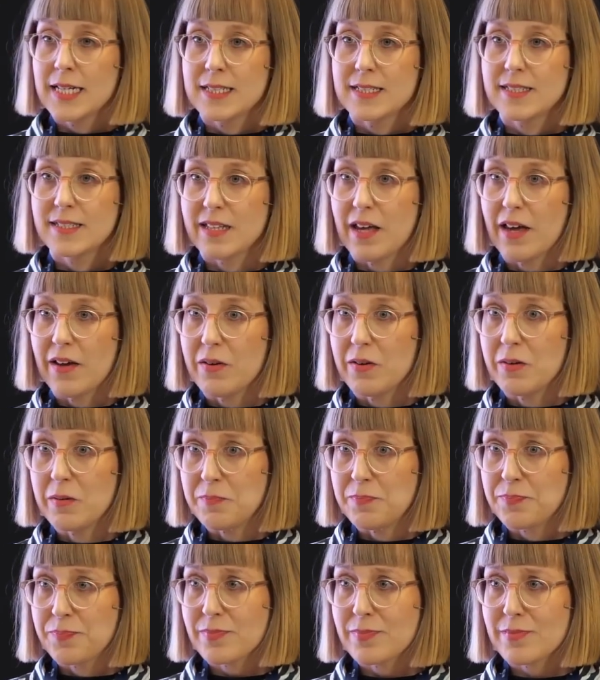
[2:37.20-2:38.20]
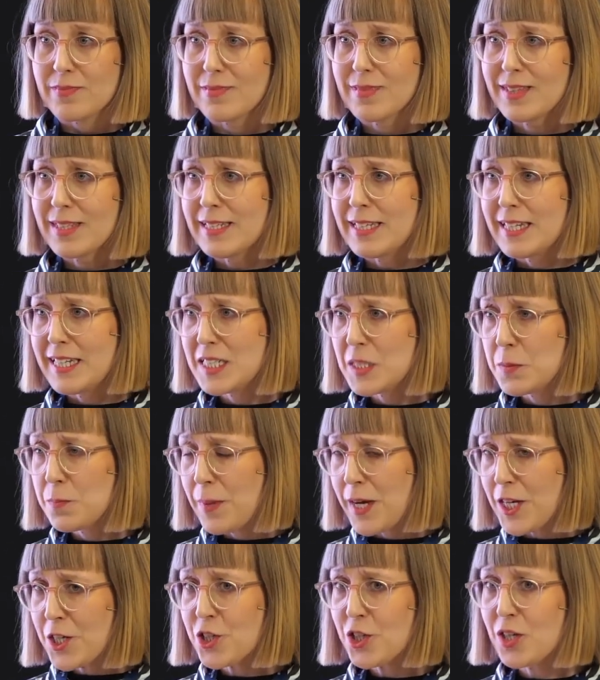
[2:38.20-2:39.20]
So
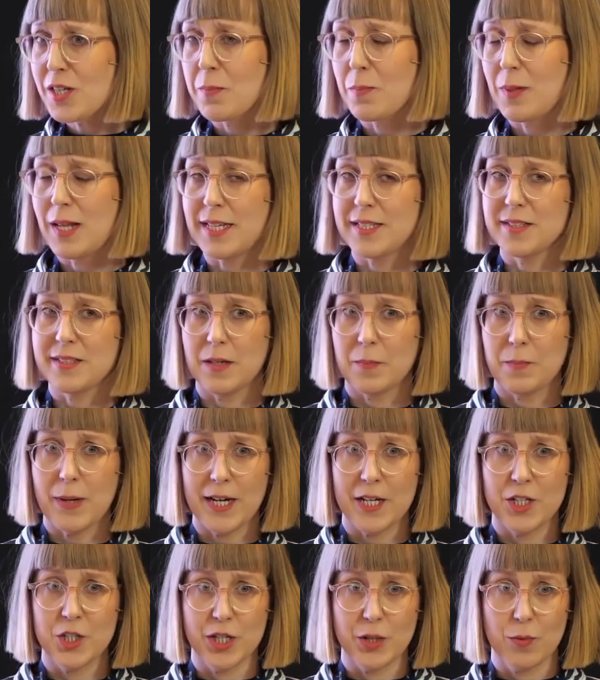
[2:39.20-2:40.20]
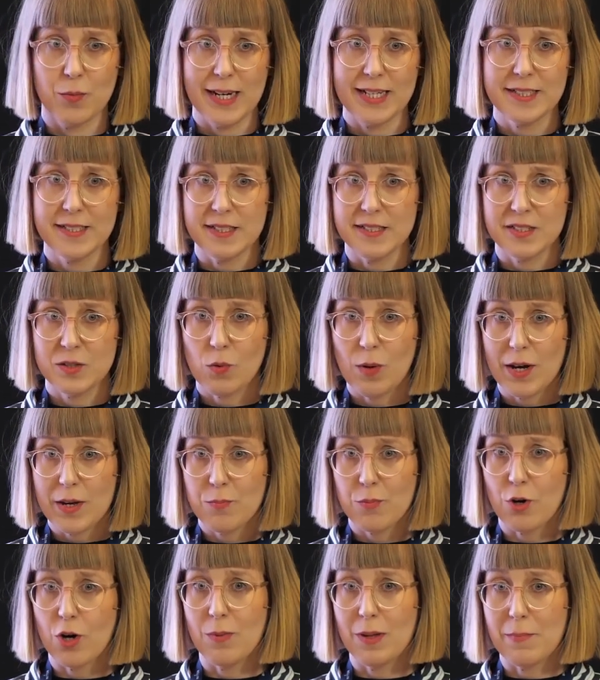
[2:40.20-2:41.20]
especially plastic packaging waste is quite
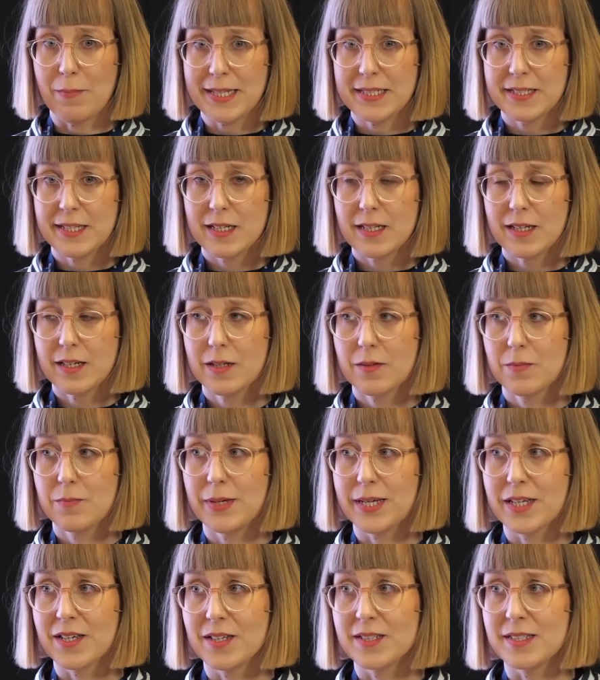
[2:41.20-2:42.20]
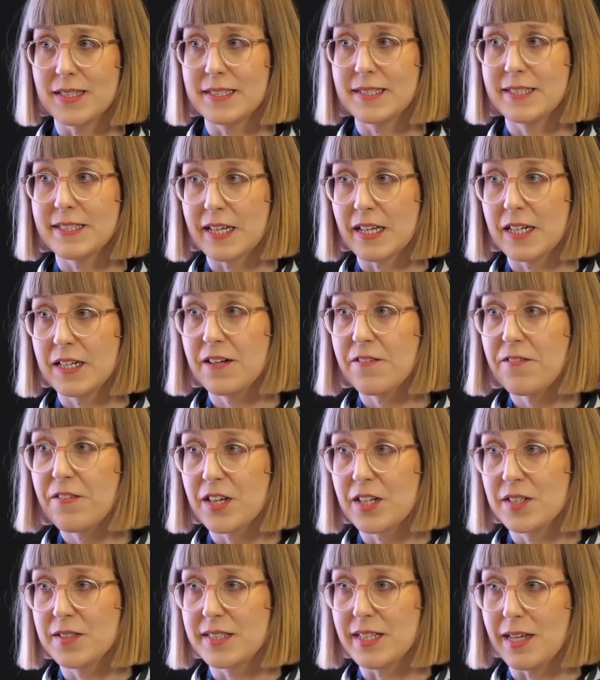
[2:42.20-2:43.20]
problematic because a
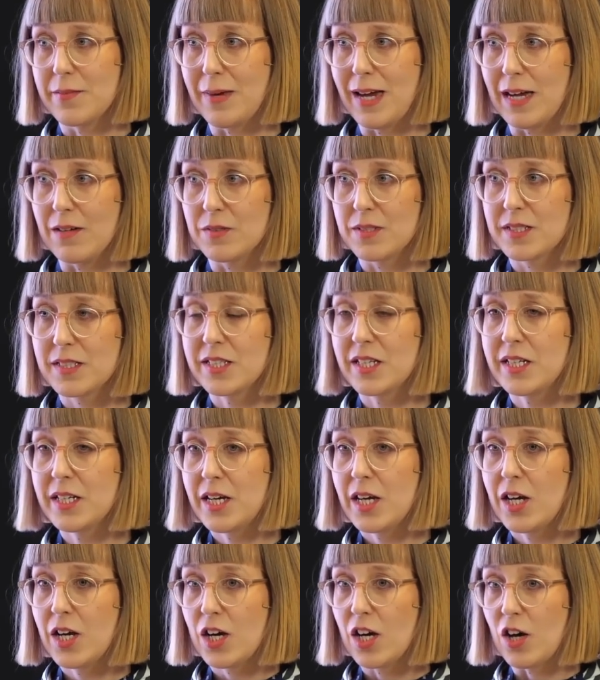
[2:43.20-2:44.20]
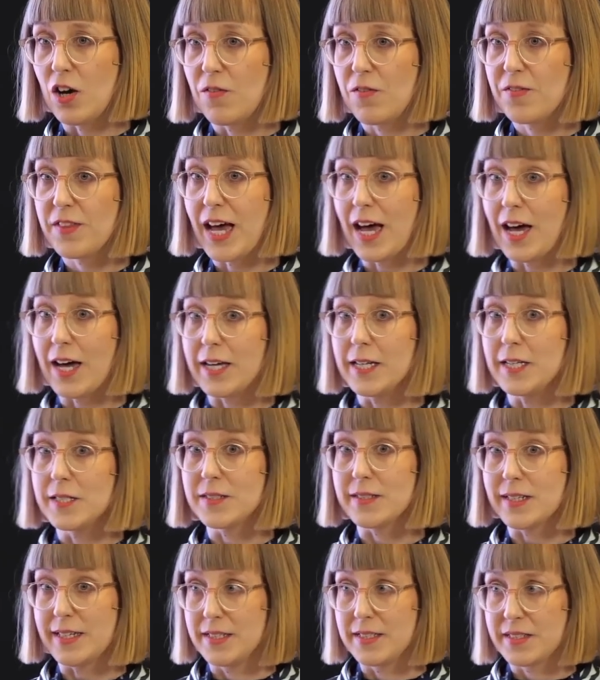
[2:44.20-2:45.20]
significant amount of that is
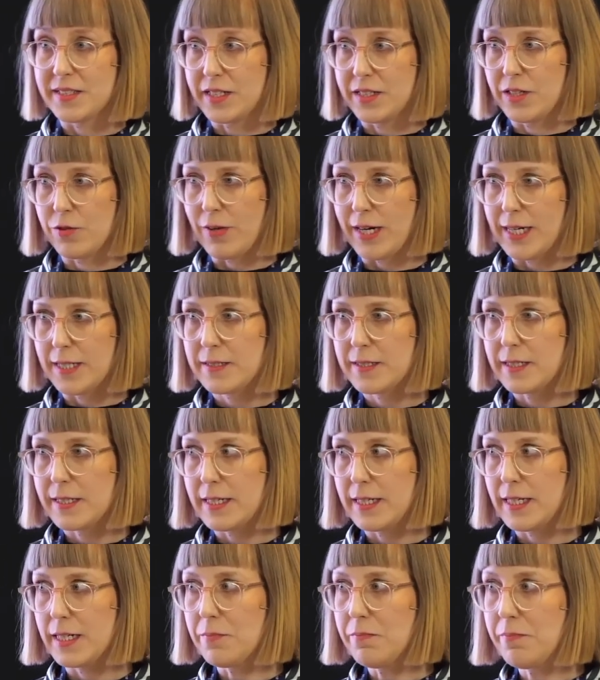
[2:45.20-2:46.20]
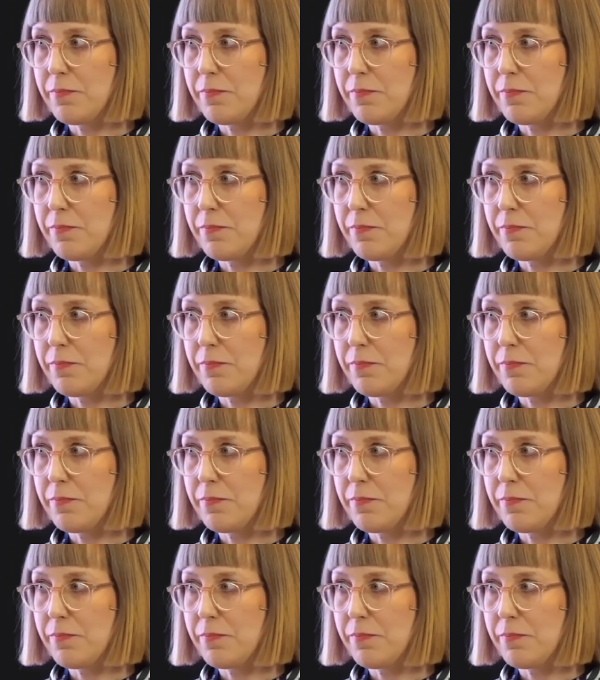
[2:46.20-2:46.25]
incinerated.